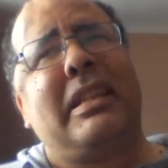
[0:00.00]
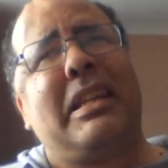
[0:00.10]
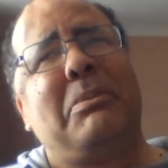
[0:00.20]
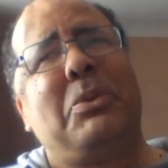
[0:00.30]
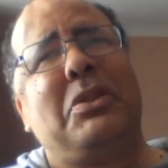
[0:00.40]

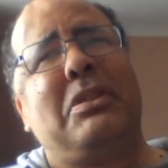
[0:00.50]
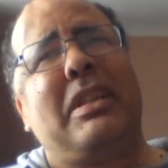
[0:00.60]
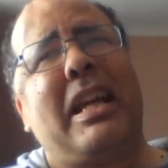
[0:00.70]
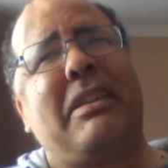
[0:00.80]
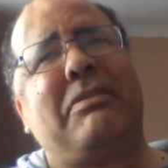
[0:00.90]
they would
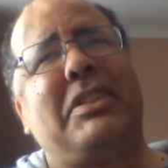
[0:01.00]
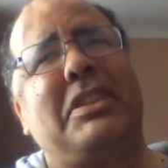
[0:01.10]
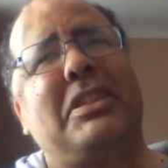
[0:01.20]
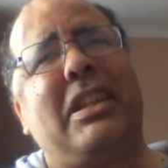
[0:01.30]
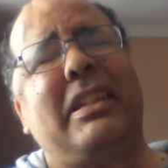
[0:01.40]
have
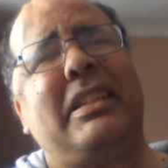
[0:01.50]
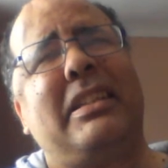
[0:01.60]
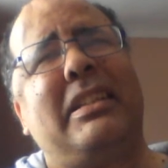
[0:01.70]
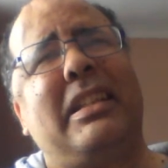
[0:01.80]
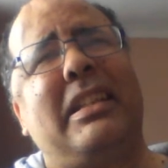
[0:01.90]

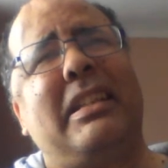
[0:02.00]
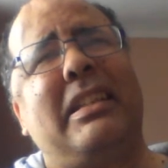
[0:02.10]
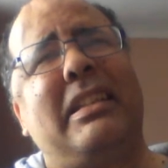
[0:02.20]
decided that